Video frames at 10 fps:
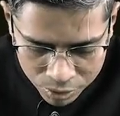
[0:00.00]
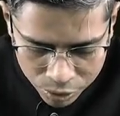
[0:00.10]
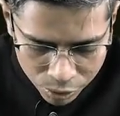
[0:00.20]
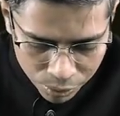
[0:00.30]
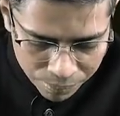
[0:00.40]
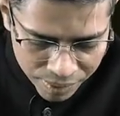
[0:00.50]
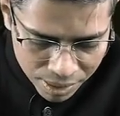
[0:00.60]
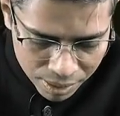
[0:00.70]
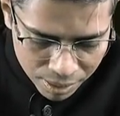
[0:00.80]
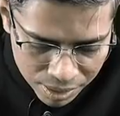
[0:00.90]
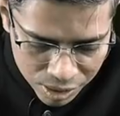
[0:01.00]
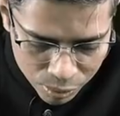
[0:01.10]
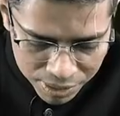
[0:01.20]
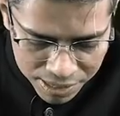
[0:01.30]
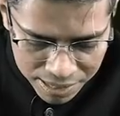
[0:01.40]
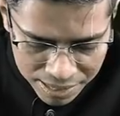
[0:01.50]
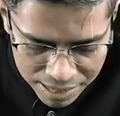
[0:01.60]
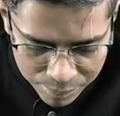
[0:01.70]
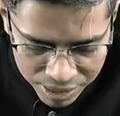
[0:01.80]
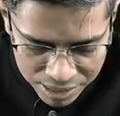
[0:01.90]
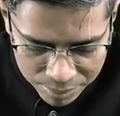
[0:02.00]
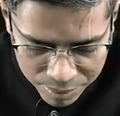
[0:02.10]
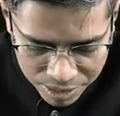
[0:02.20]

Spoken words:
So, this is one single epithelium